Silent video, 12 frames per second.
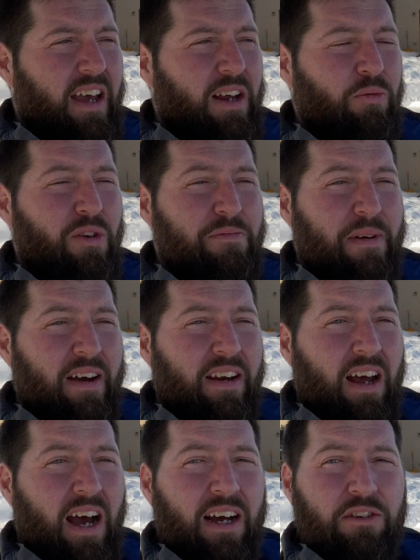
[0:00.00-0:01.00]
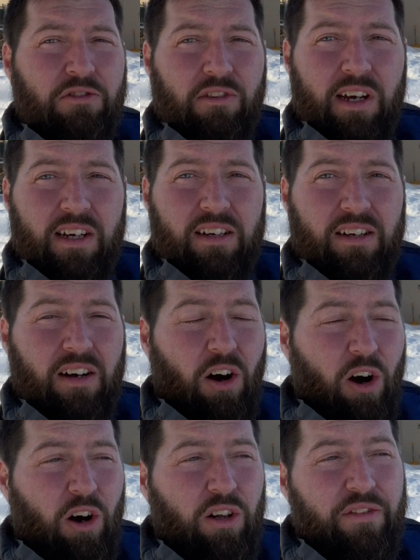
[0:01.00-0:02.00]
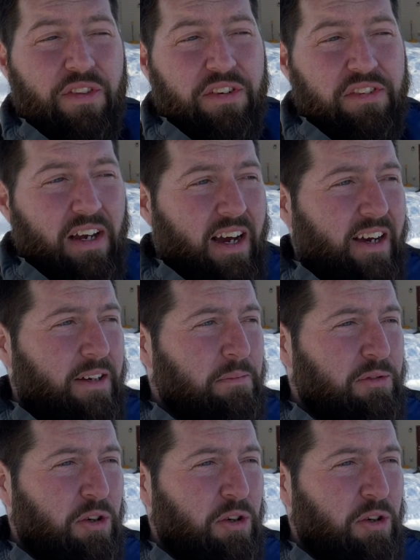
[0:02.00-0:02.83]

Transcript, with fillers: and we've been on grid all of this time.